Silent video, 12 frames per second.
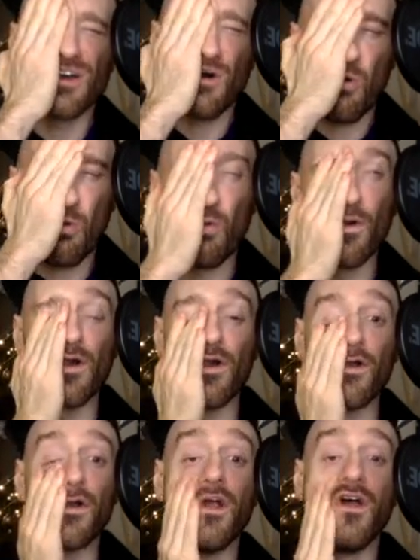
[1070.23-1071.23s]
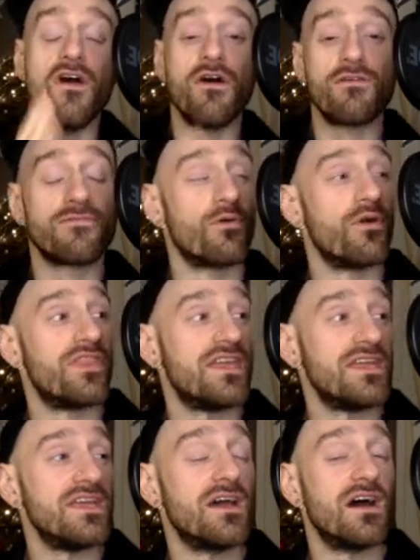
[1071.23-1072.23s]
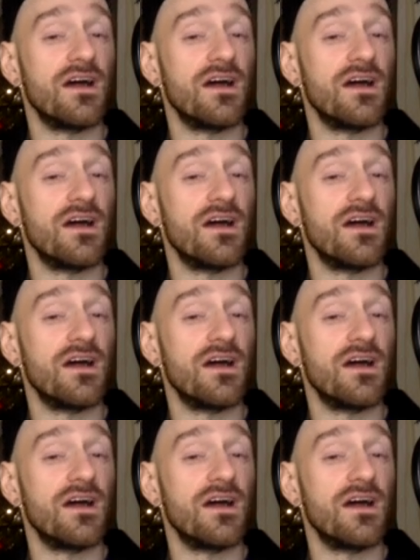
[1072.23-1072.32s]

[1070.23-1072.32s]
horror for the